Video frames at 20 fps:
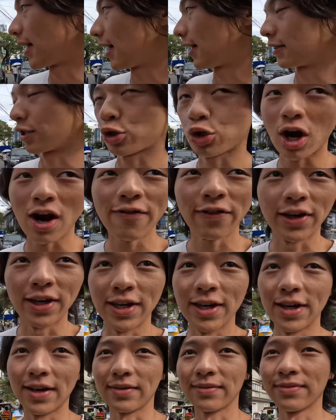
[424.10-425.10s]
the traffic
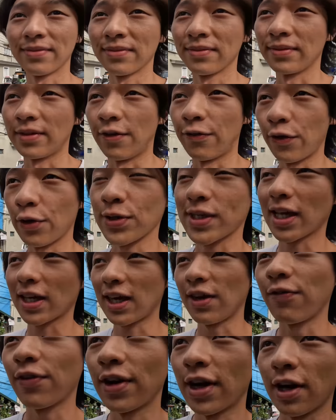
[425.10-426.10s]
here, it feels
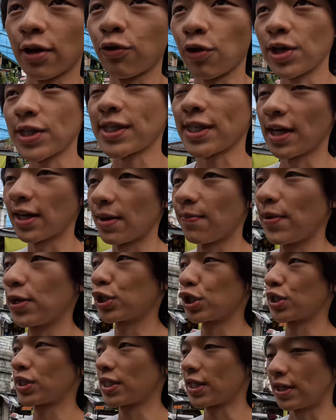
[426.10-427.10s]
like even crazier the
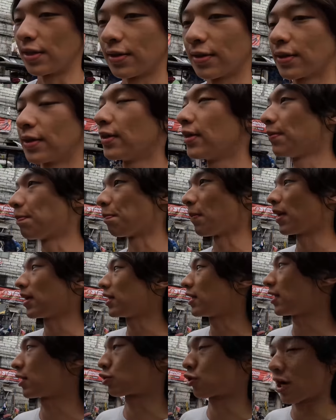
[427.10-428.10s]
BGC.
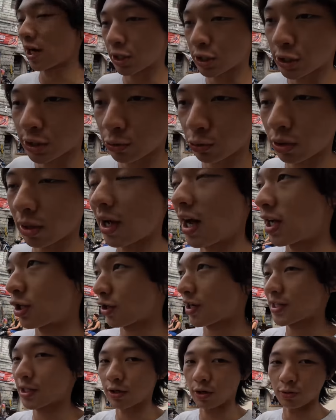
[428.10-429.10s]
Many
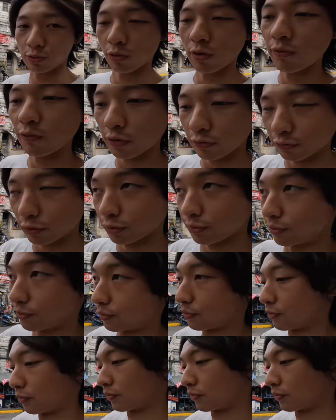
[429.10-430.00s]
tricycles. Vroom.